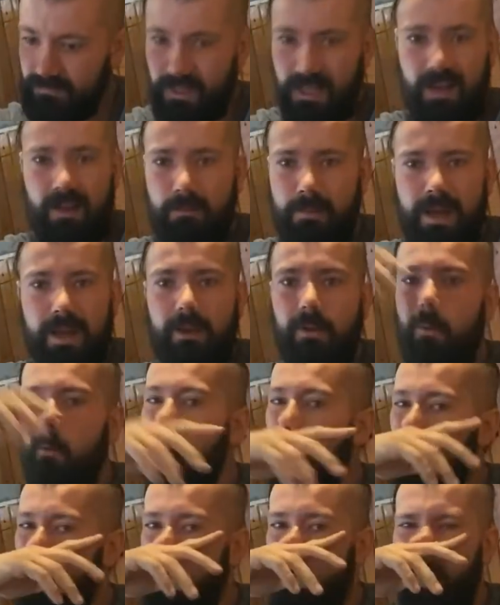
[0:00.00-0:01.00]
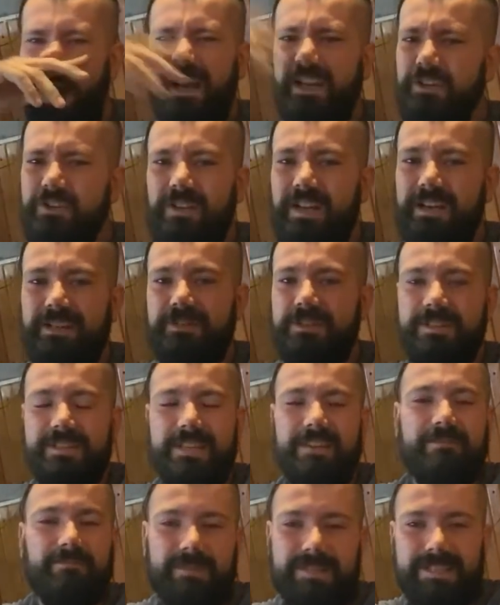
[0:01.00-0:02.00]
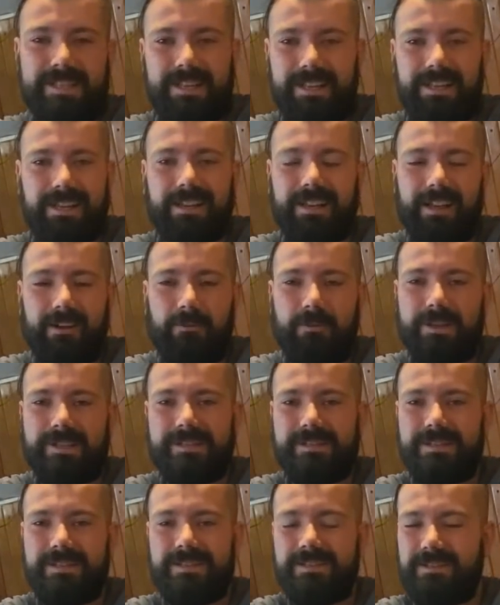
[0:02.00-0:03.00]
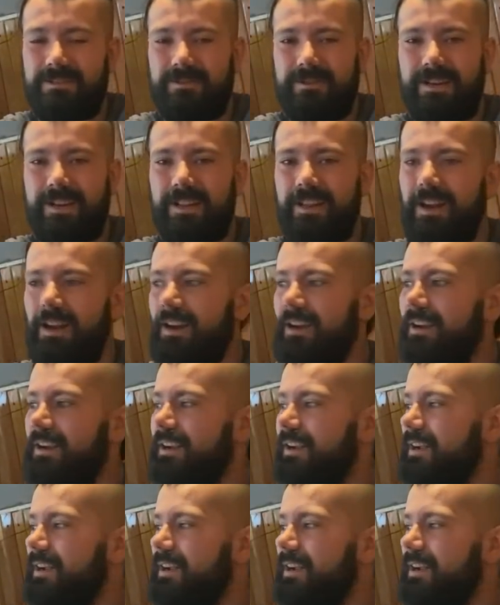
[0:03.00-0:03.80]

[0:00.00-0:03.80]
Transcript: I'm like, "Why did you guys just give him a ticket? Like, what's the story there?"